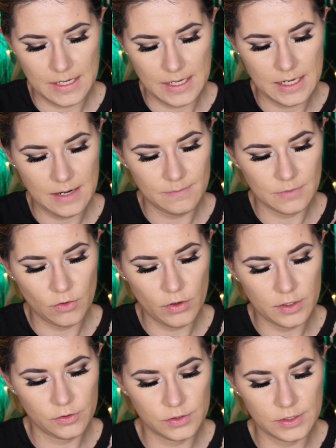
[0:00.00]
and I'm
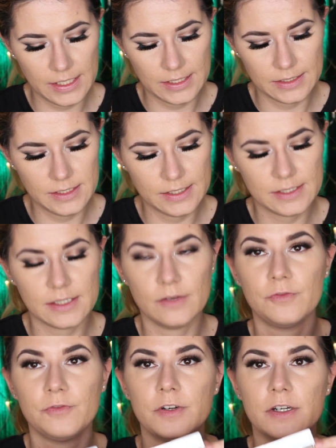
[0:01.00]
going to take this
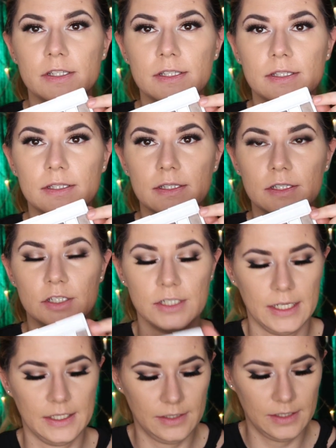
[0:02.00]
first
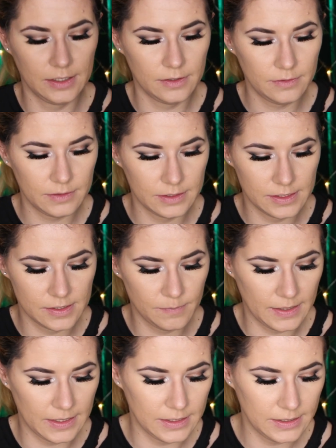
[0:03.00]
shade here in this
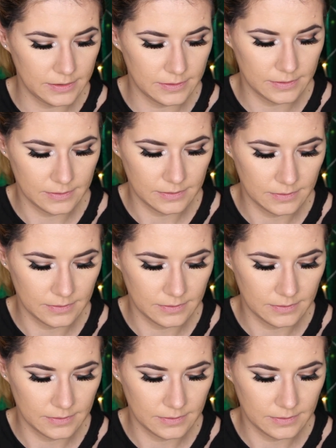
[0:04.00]
palette